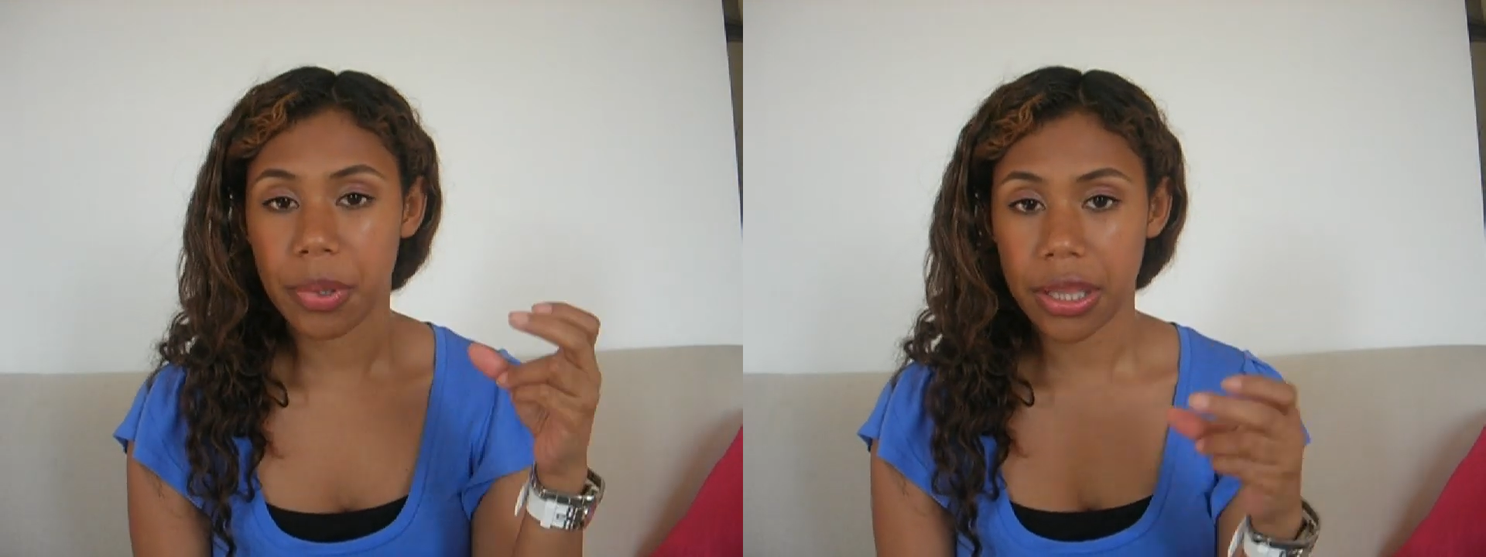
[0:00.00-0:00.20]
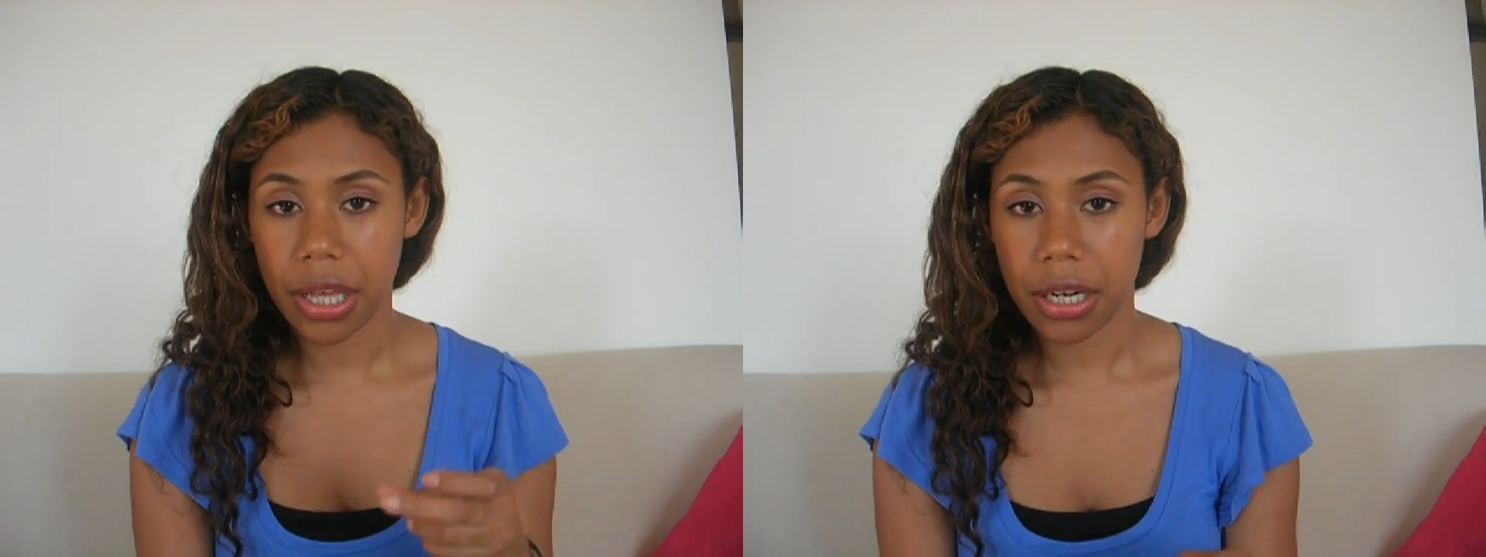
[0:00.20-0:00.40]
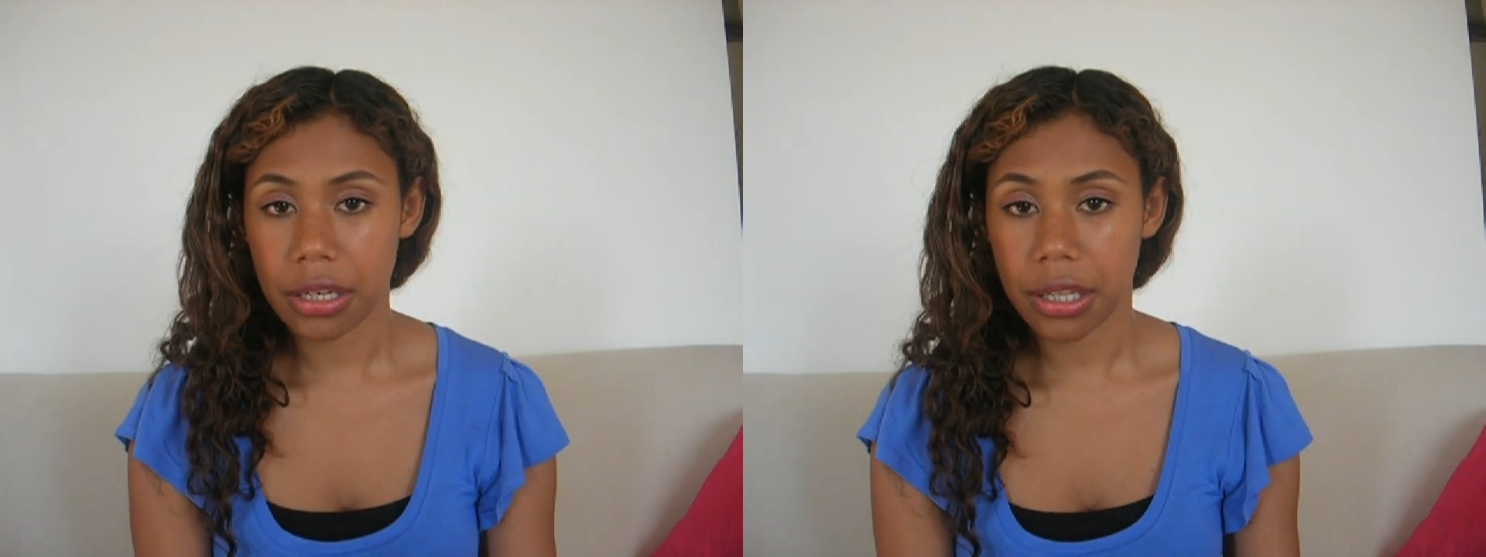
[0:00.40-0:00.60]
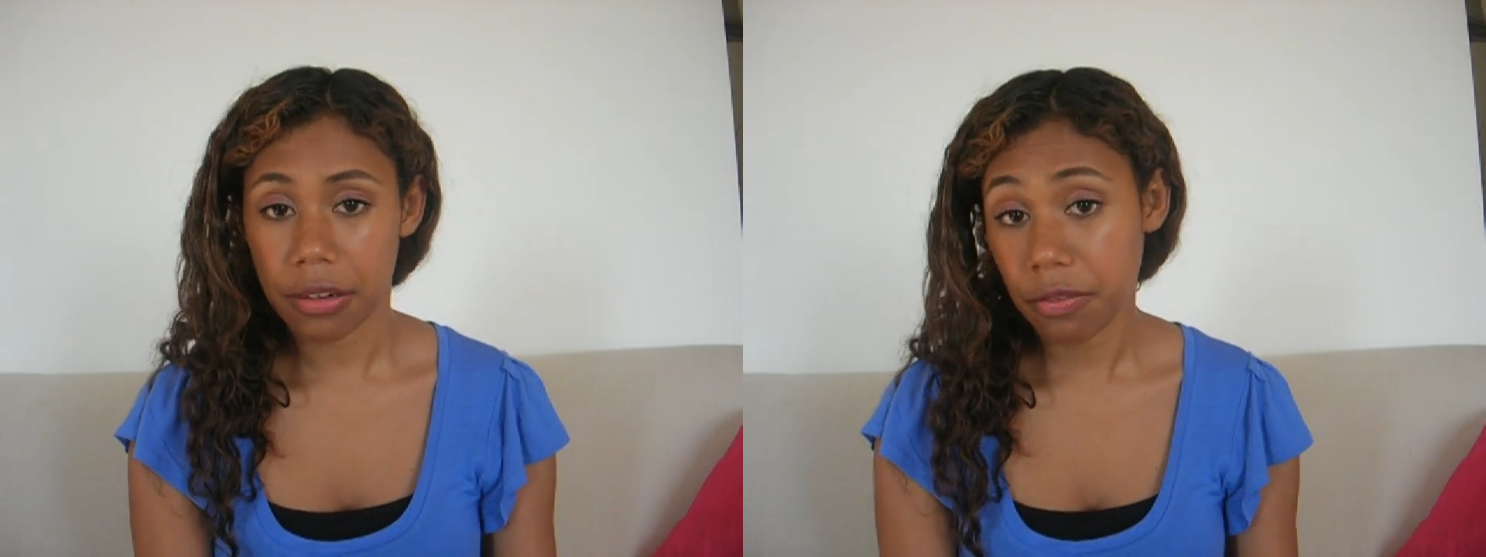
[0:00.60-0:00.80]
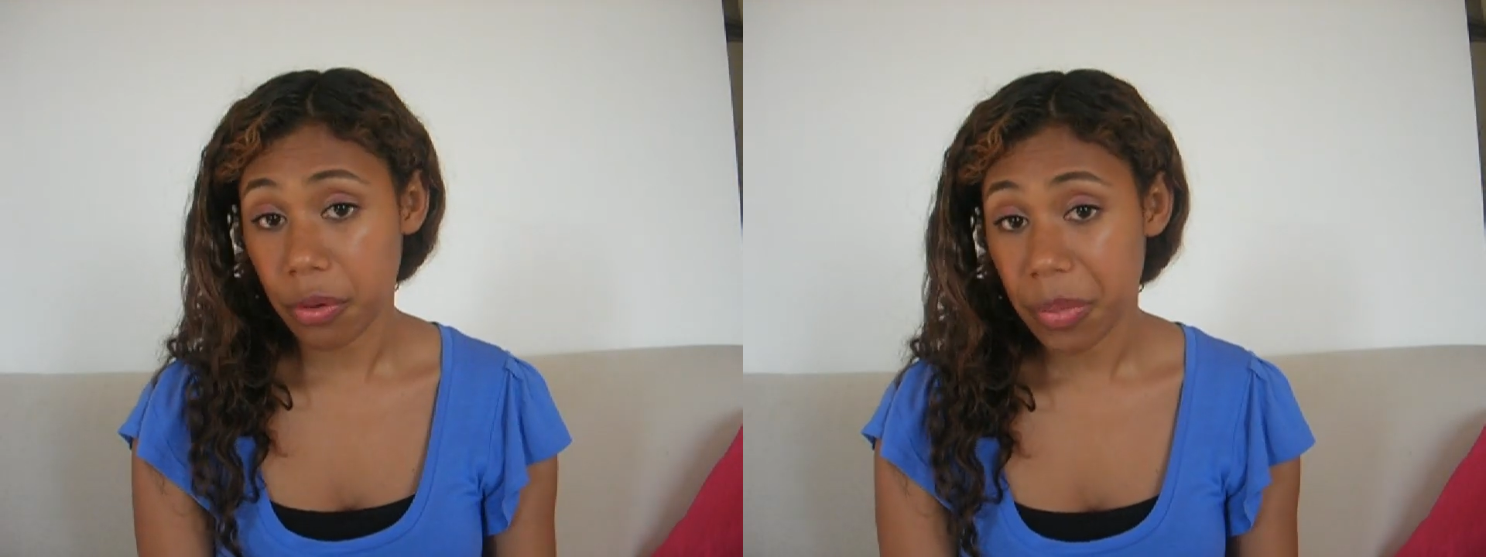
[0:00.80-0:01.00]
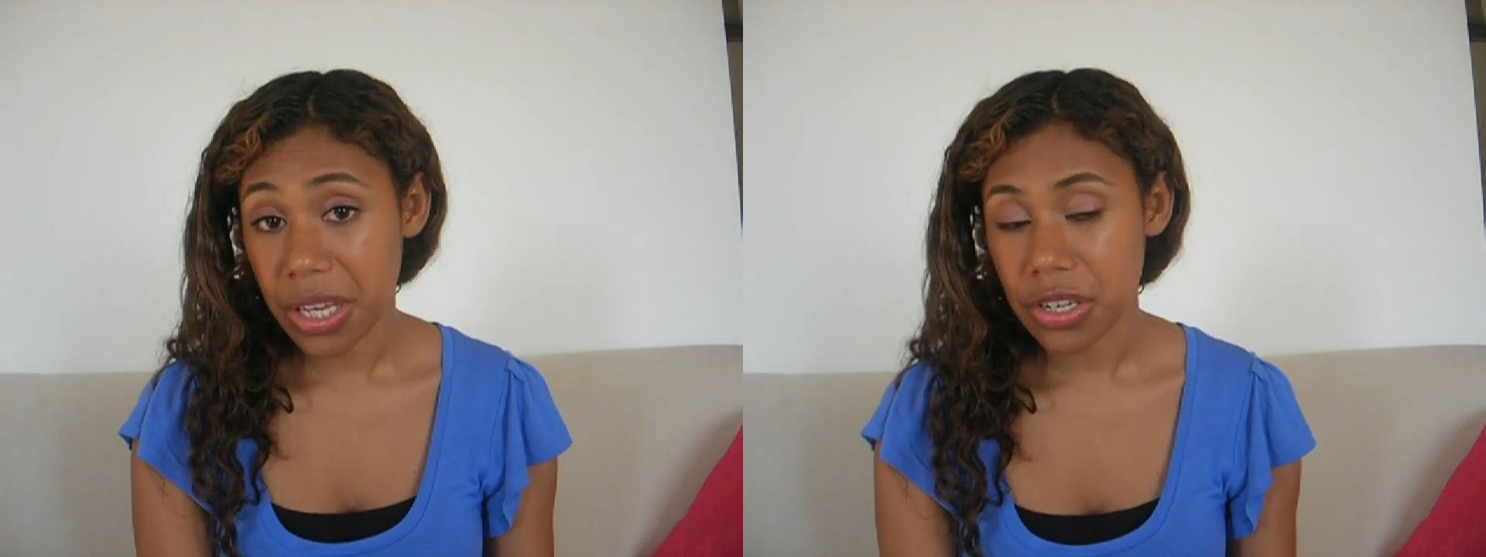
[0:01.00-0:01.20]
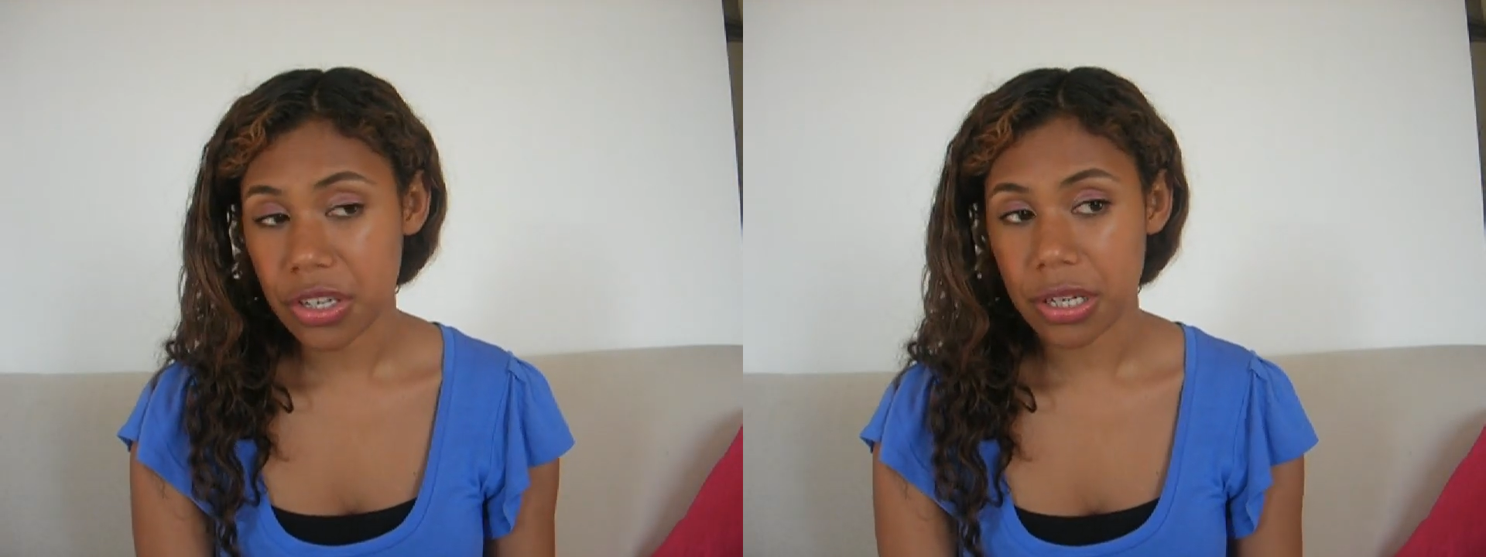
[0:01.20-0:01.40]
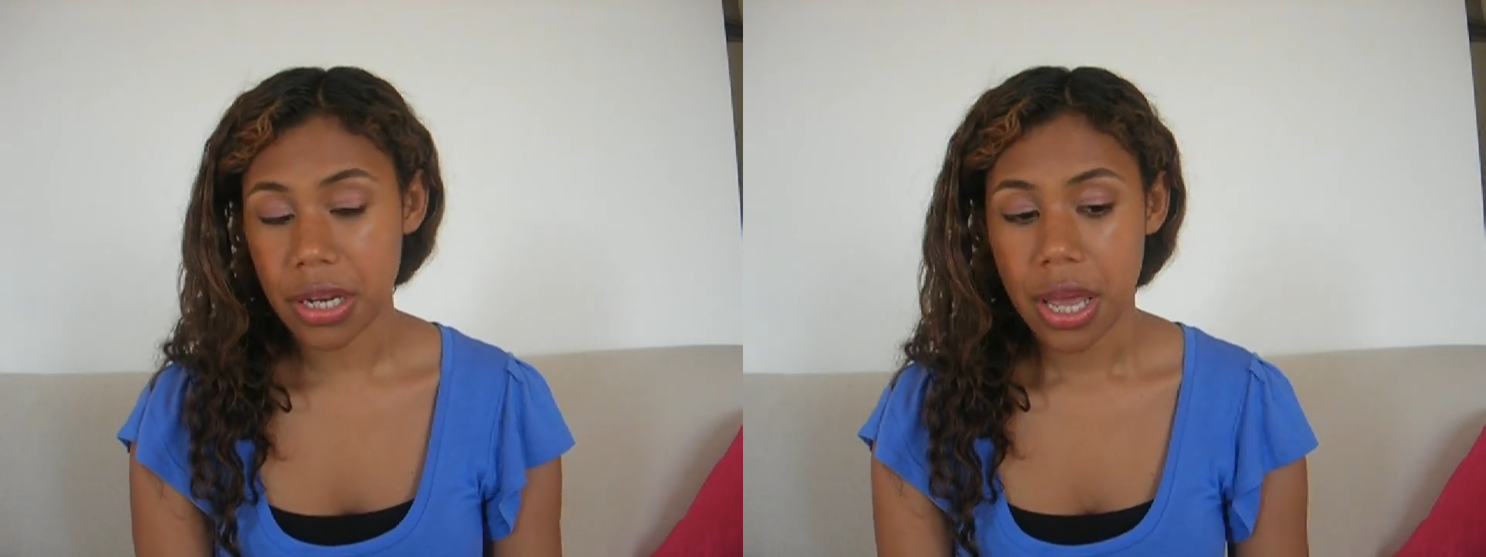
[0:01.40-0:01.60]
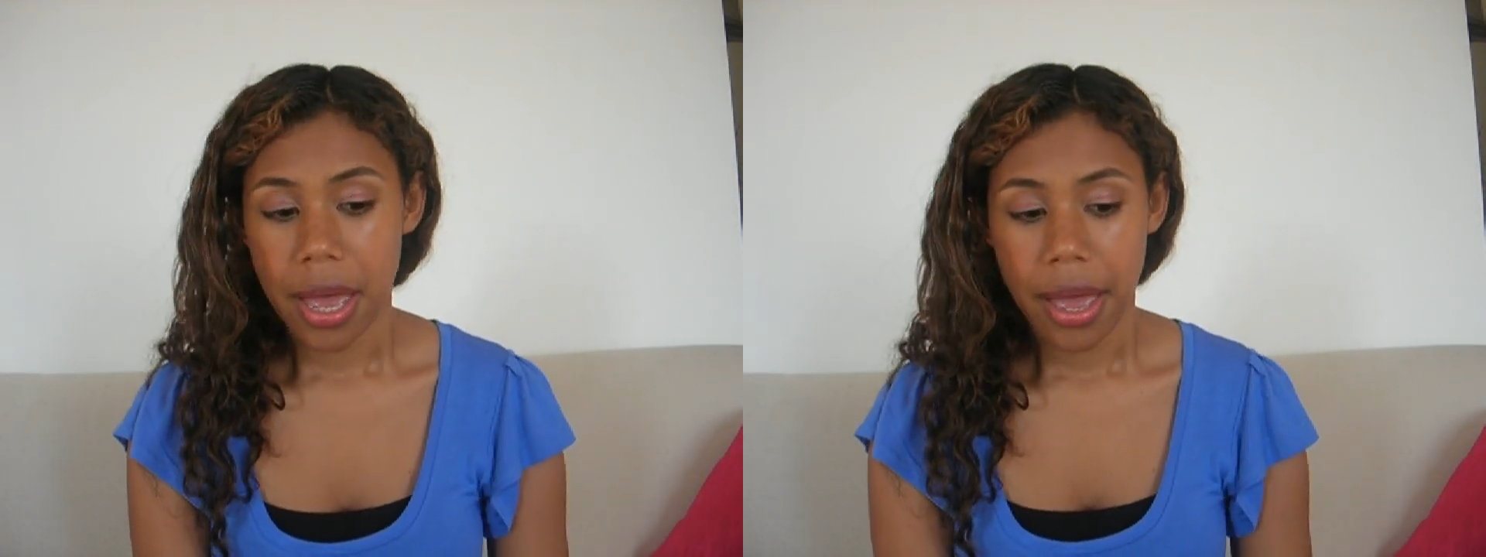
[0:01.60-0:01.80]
keeping that formation.